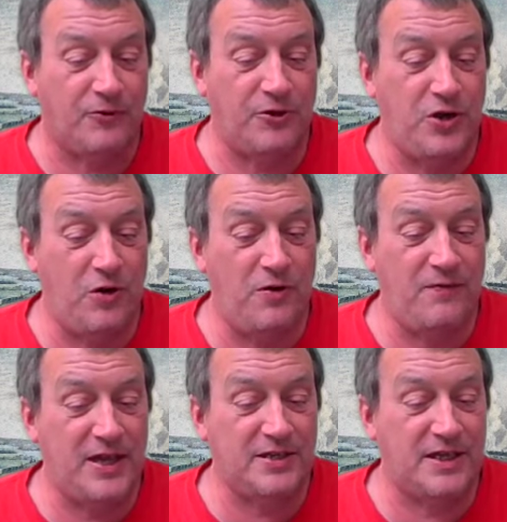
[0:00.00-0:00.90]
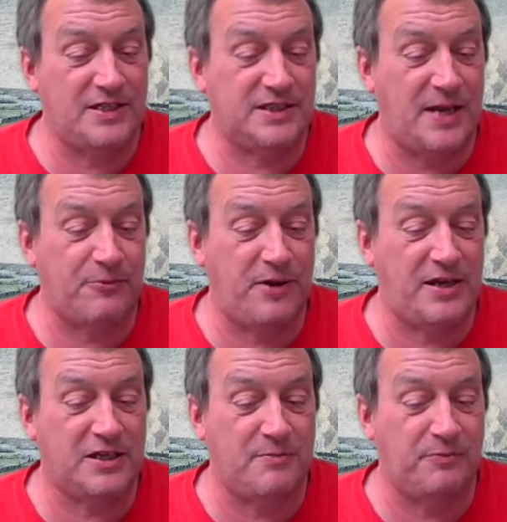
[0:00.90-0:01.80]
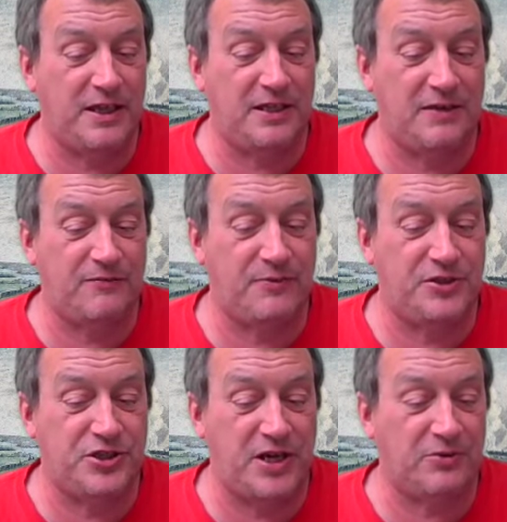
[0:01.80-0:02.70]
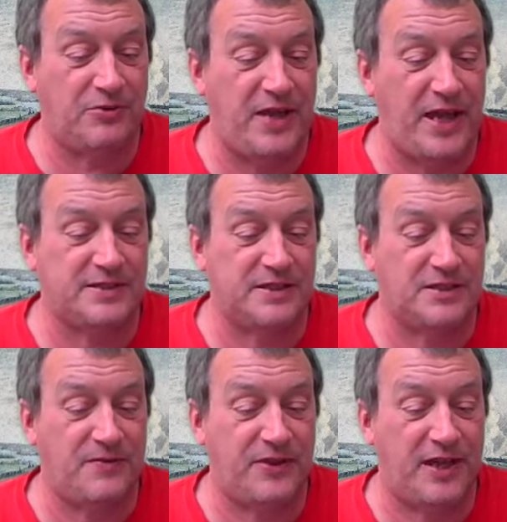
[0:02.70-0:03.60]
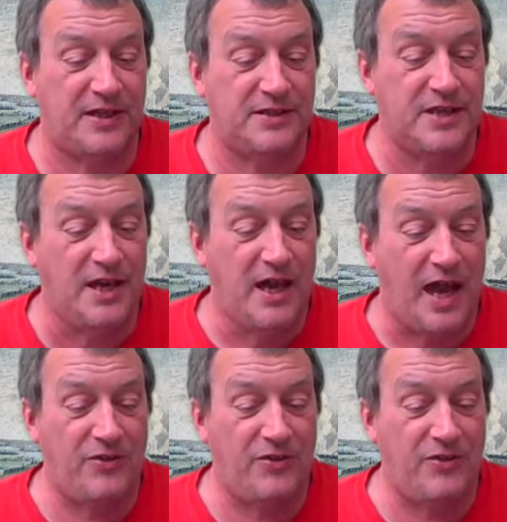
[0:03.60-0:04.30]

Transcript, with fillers: For no event is separated completely from the general nexus of things,